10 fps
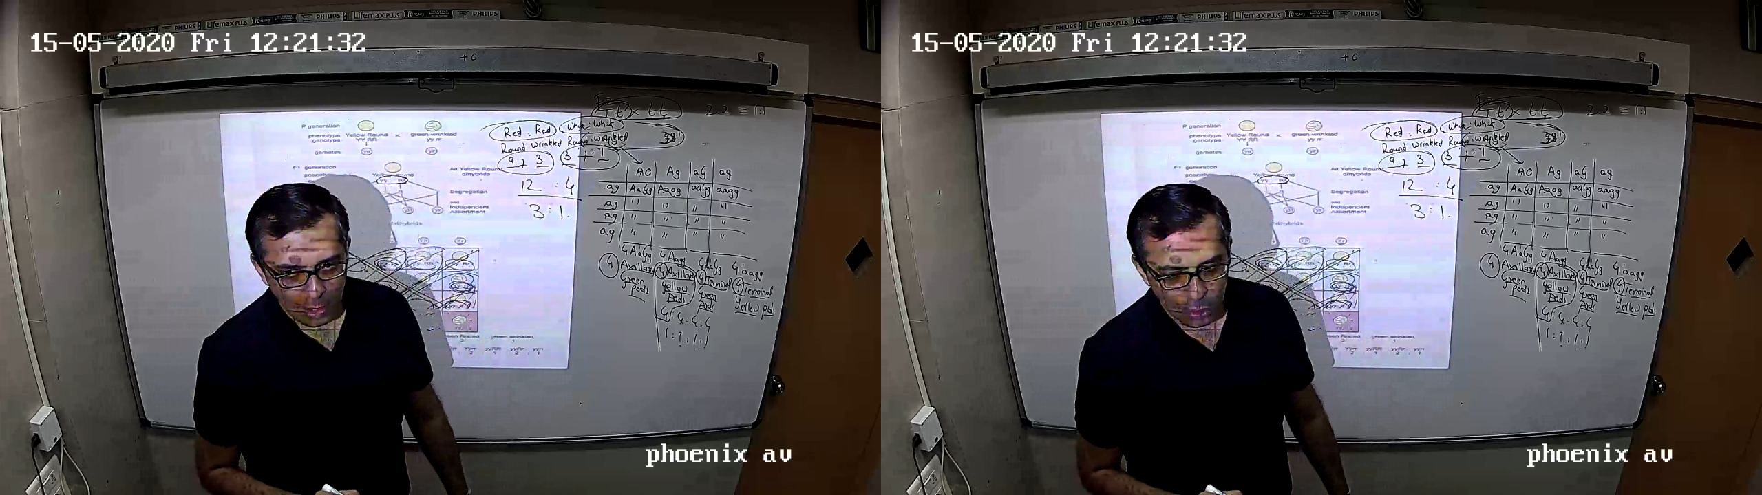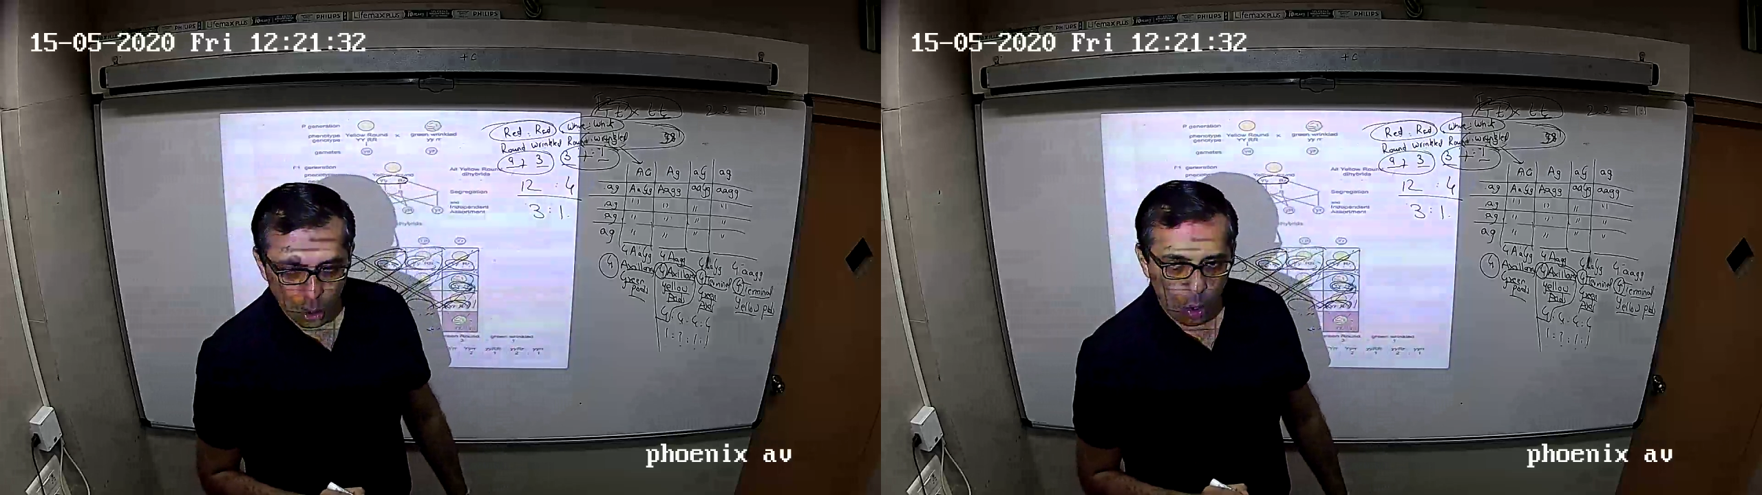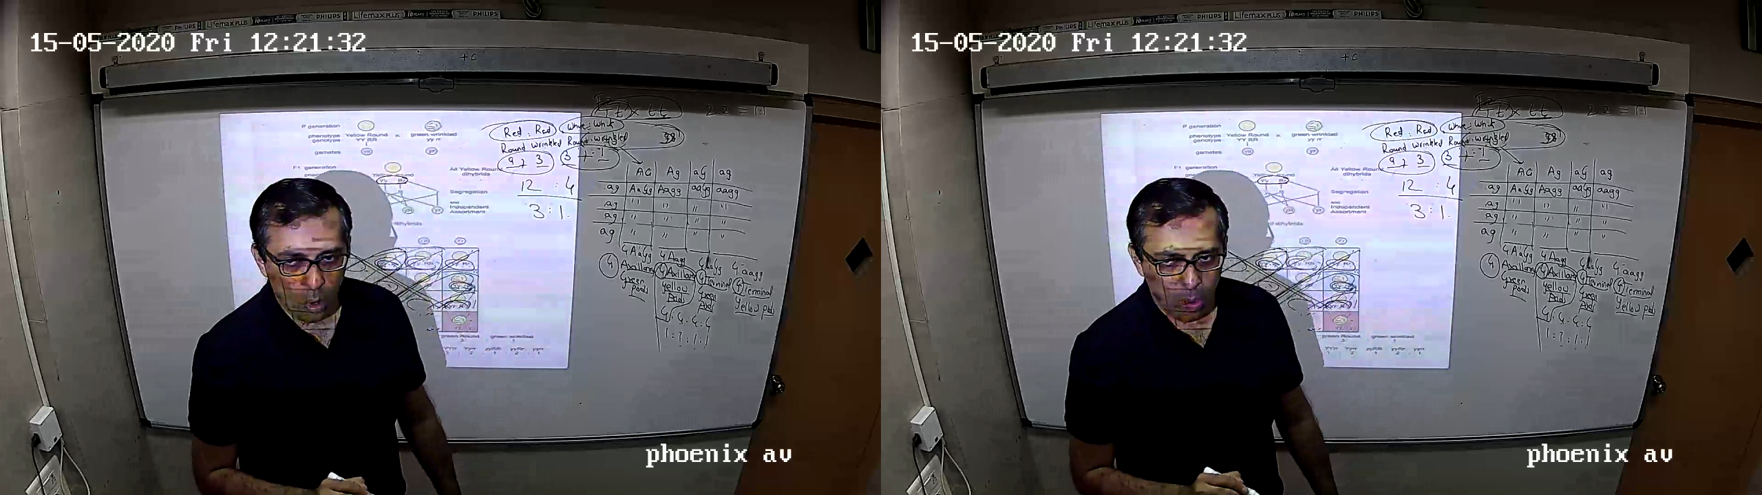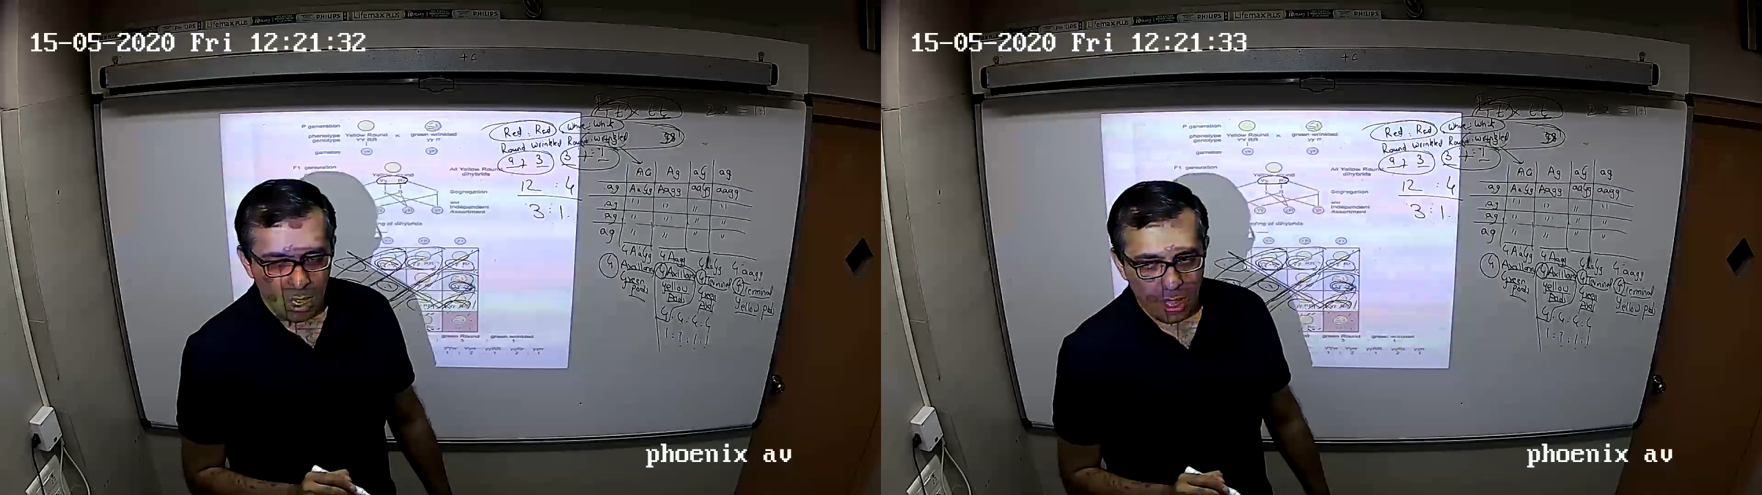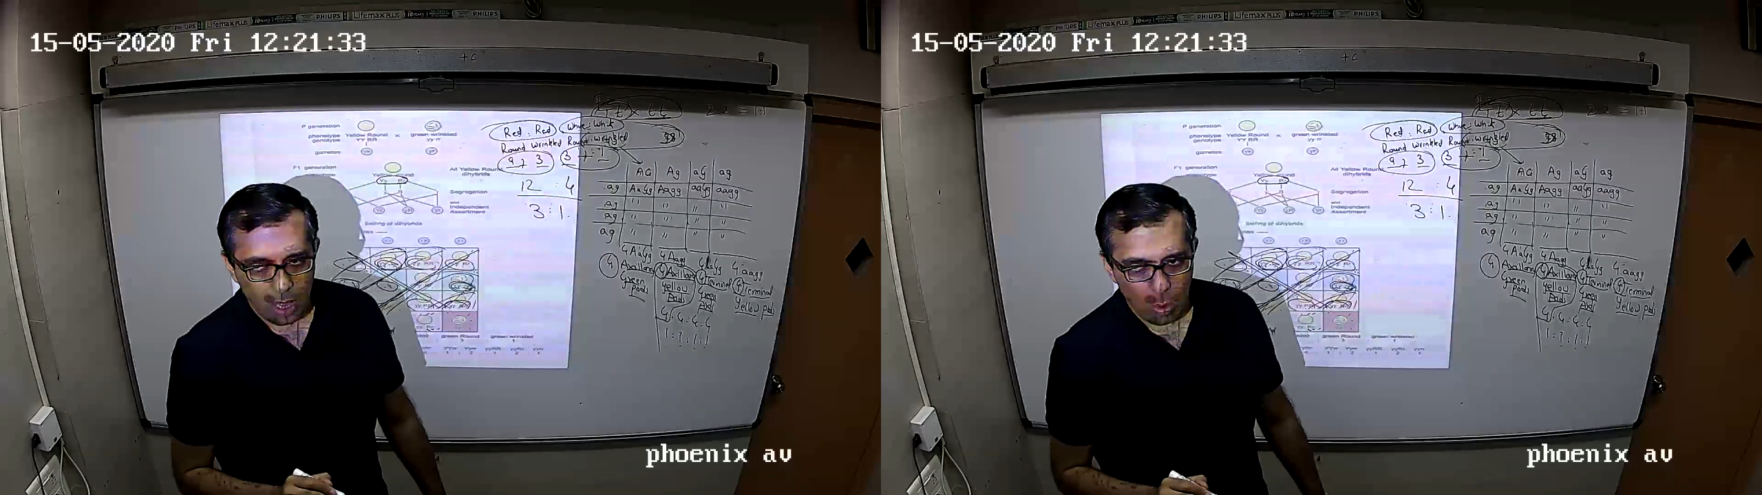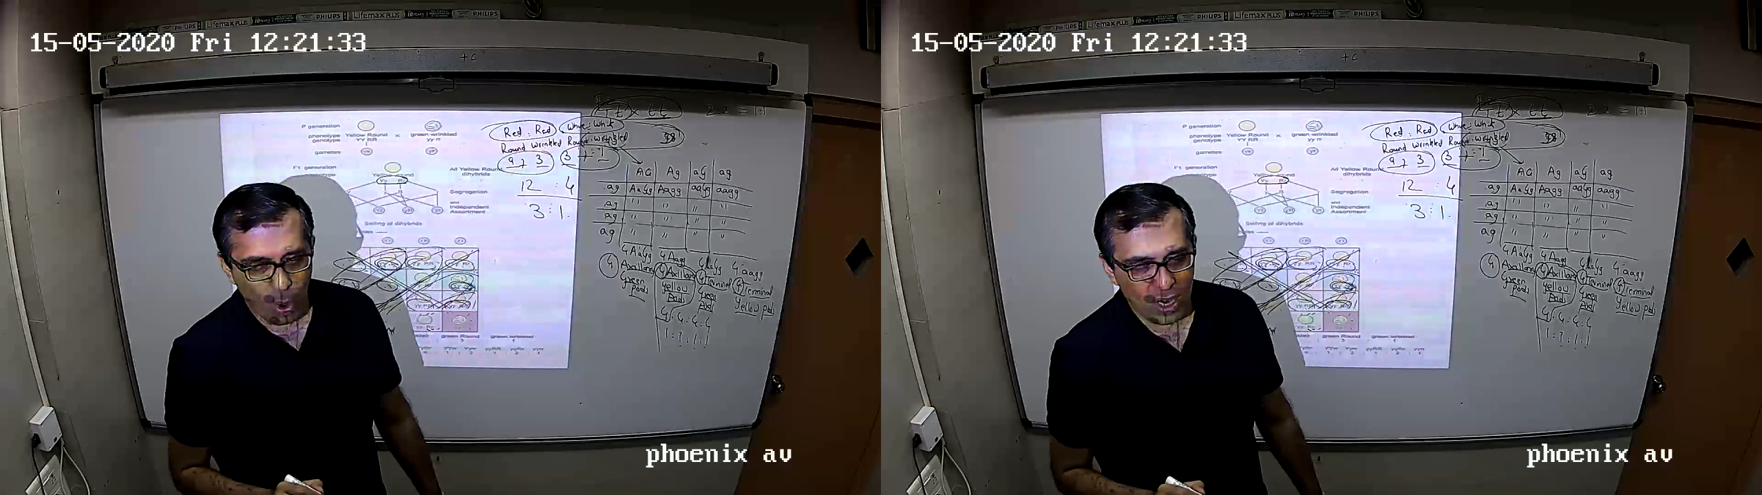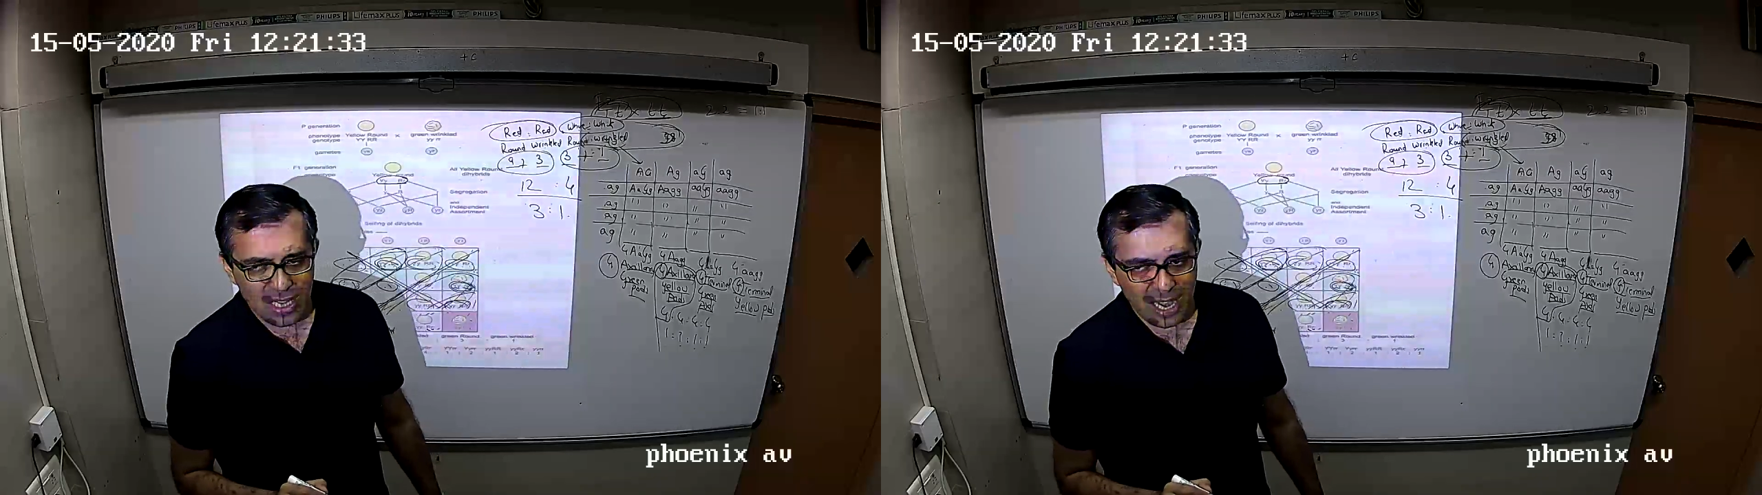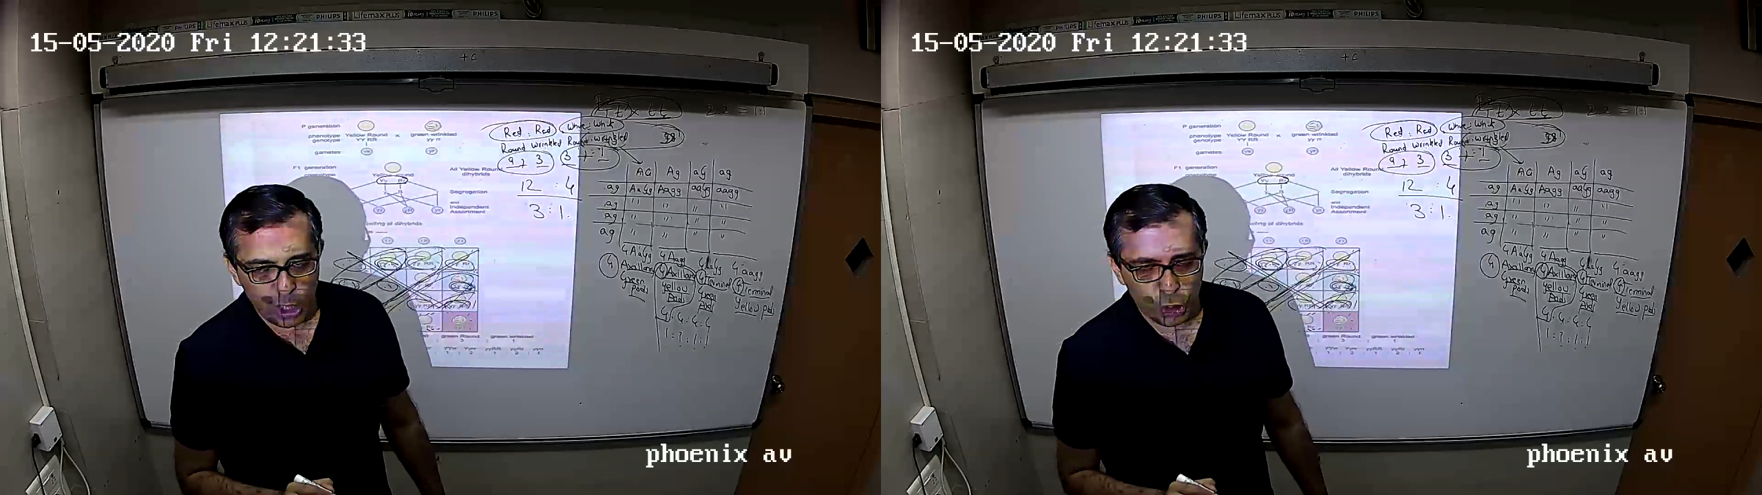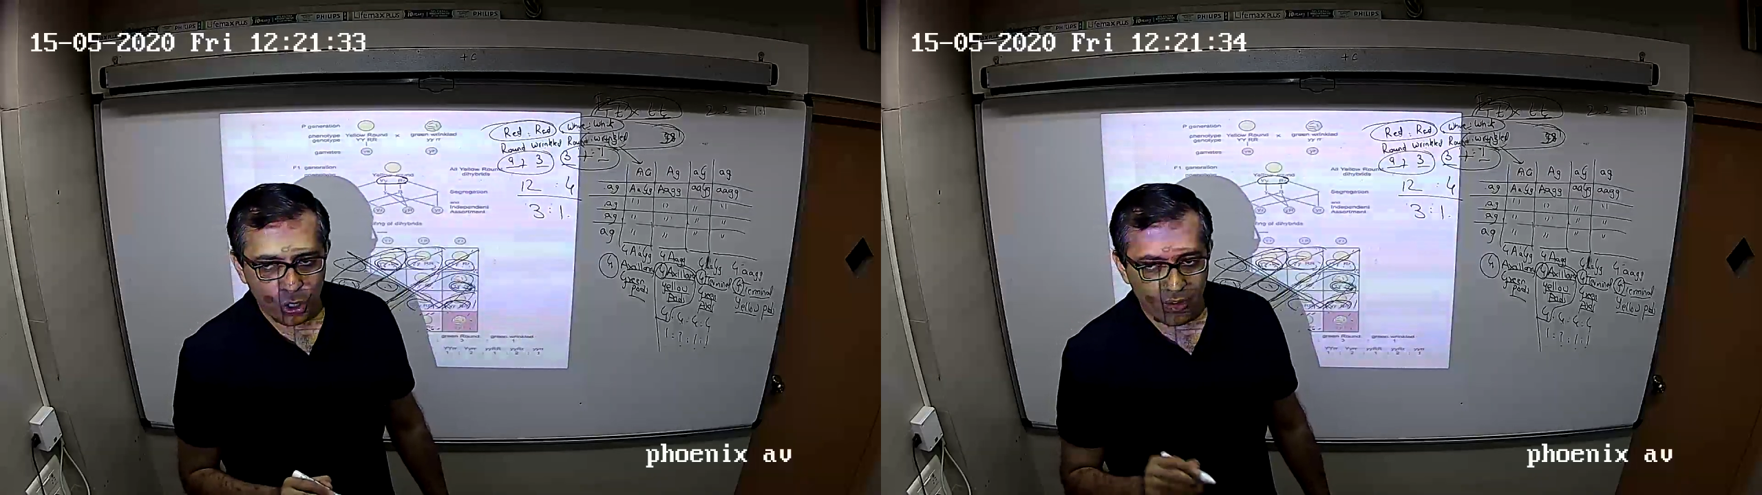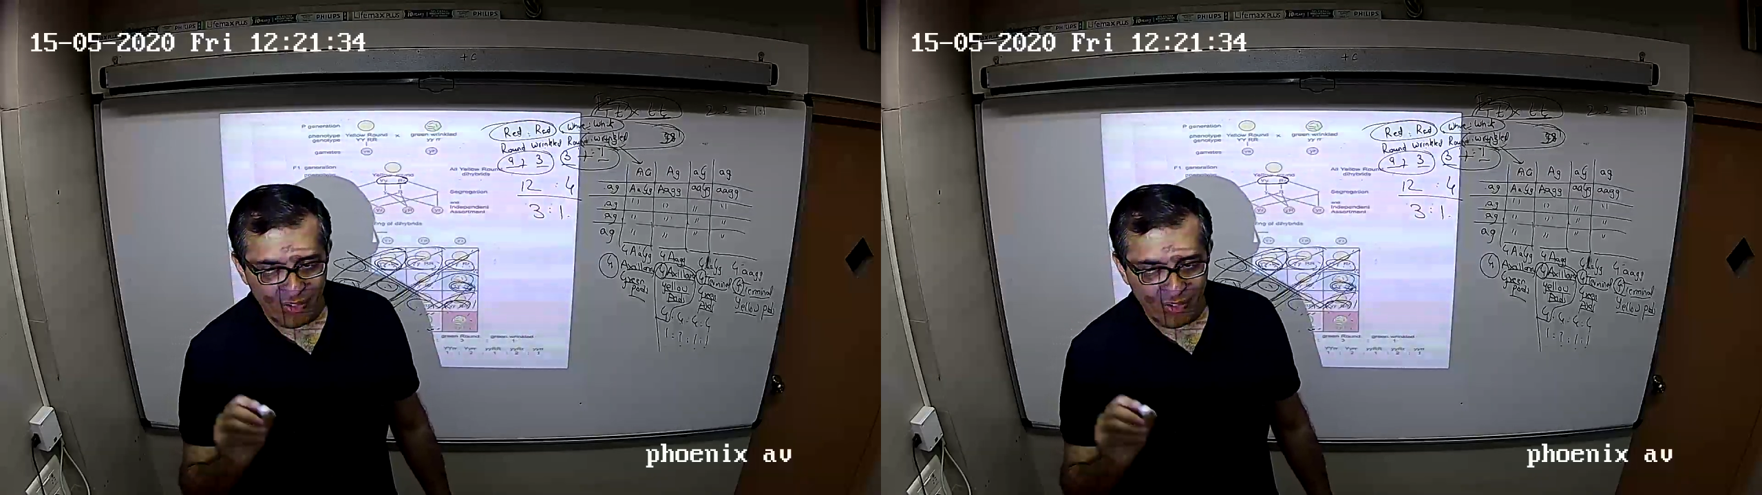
So what is the ratio